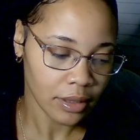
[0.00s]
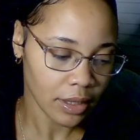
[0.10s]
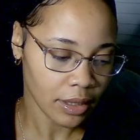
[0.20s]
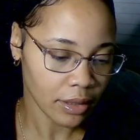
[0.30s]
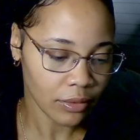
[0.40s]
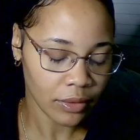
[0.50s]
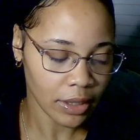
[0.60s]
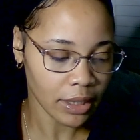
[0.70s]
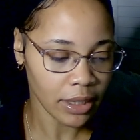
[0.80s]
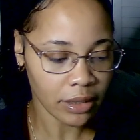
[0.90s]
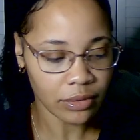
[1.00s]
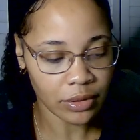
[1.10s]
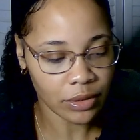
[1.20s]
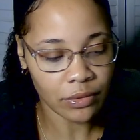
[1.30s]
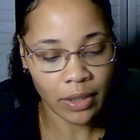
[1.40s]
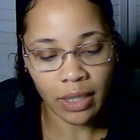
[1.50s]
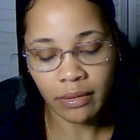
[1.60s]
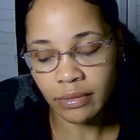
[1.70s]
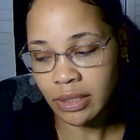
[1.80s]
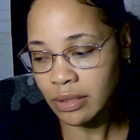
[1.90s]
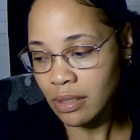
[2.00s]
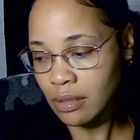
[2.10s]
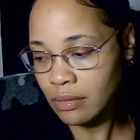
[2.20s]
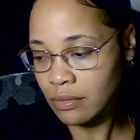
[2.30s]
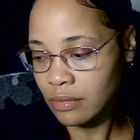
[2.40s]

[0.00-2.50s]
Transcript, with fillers: and or they can't trust you, however this goes.